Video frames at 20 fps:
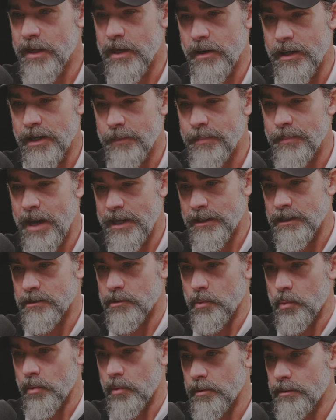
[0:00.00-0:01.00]
They are
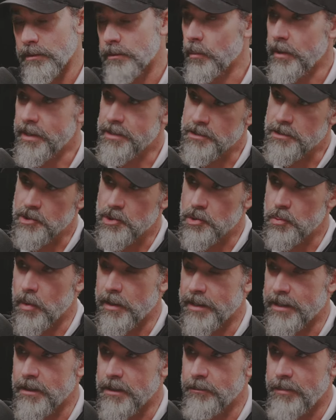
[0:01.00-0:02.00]
impacting the world in ways that you
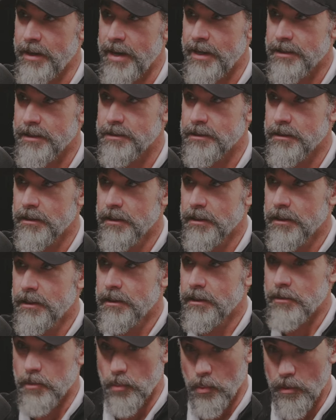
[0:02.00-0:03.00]
want to impact
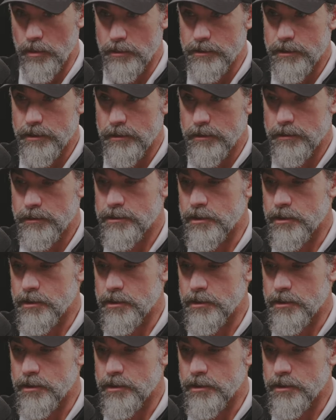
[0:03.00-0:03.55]
the world.